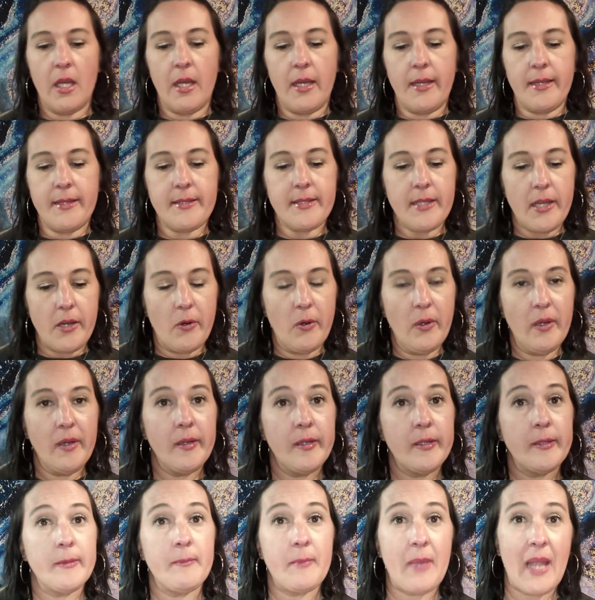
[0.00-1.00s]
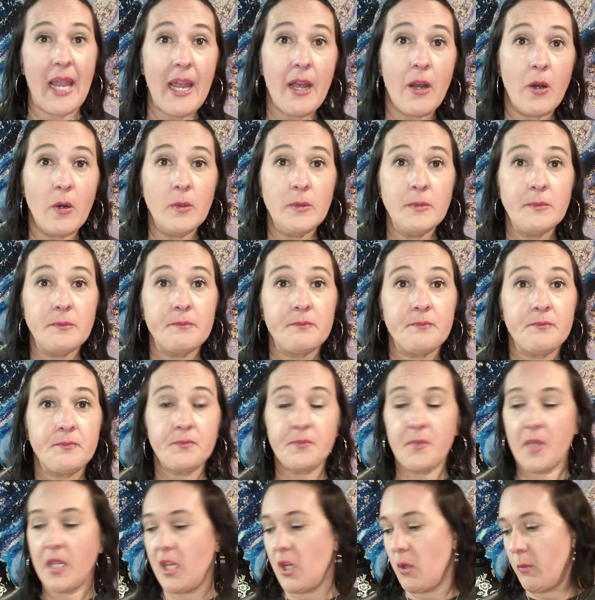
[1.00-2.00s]
So now,
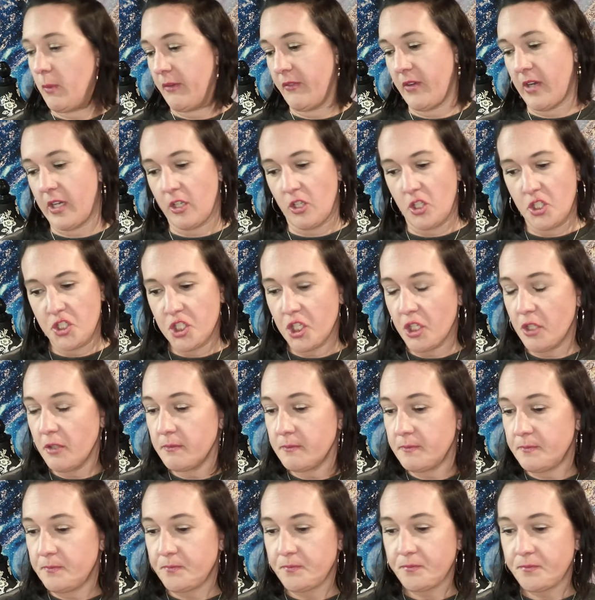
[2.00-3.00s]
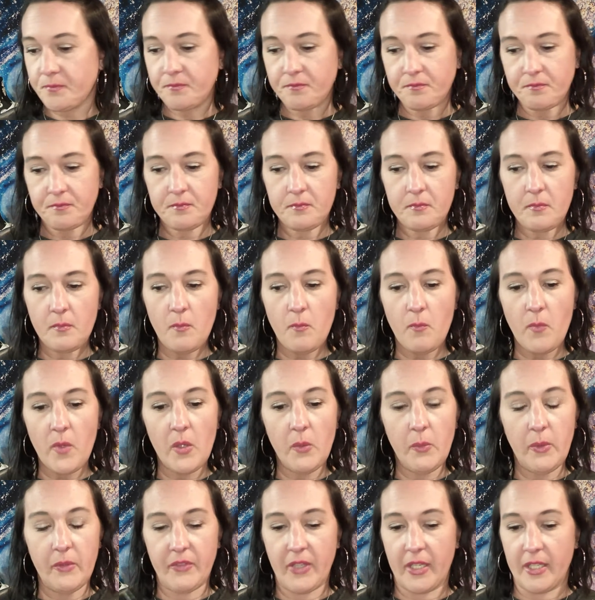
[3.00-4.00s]
you know, we've got our shirt,
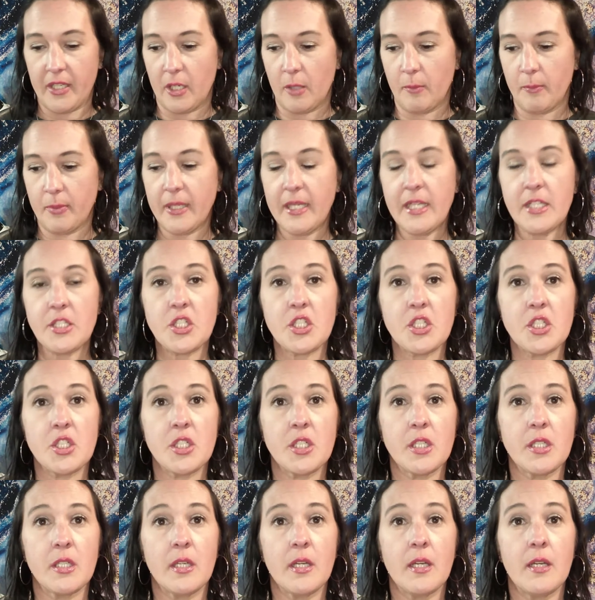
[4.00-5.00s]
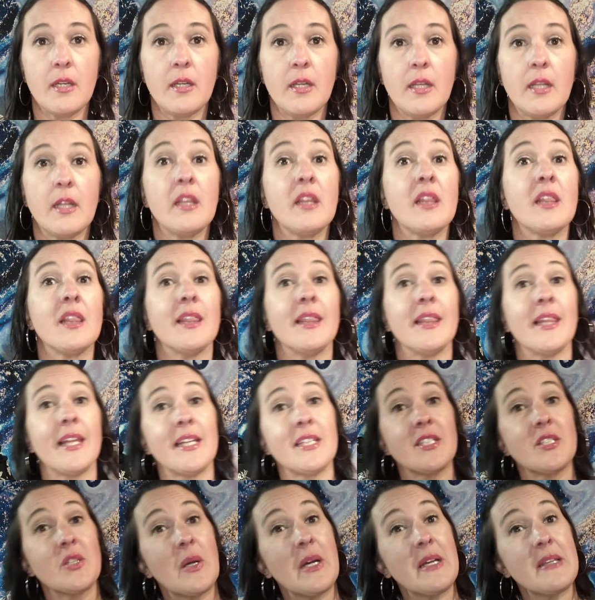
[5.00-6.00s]
we've got our bleach.
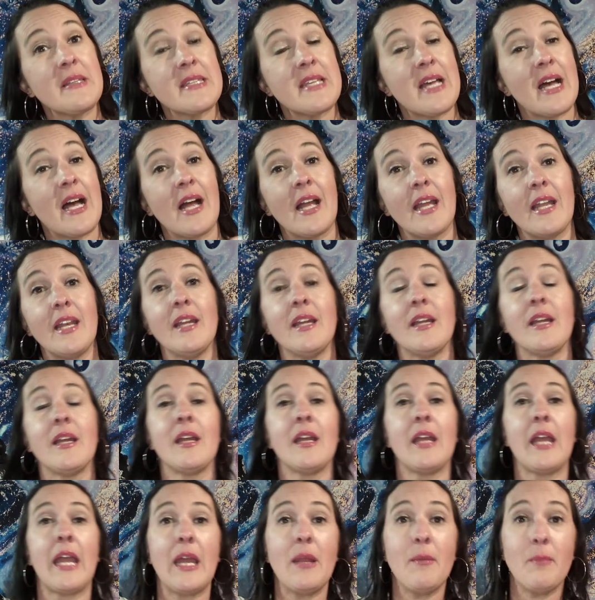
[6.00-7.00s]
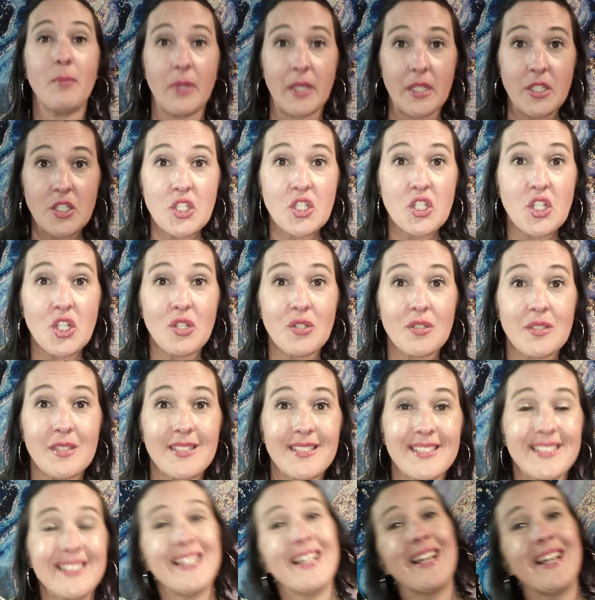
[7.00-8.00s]
Let's go outside and bleach a shirt.